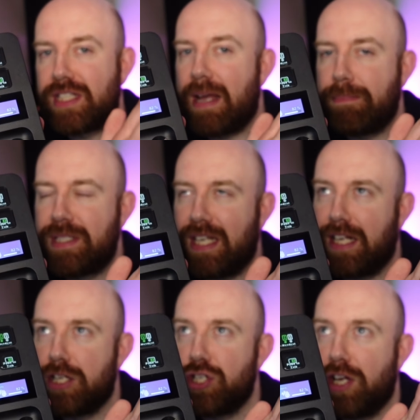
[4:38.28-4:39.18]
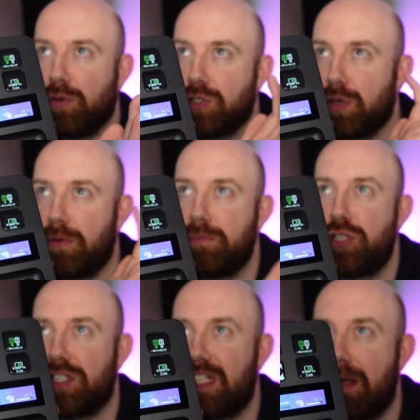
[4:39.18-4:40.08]
that particular channel. So
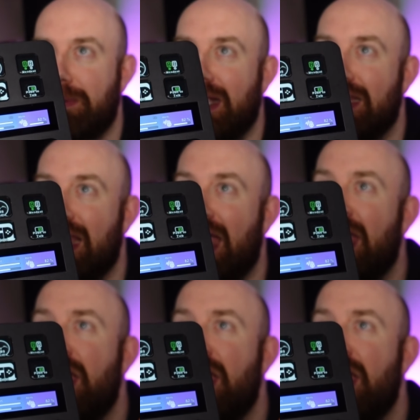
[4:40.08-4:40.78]
just tapping it there,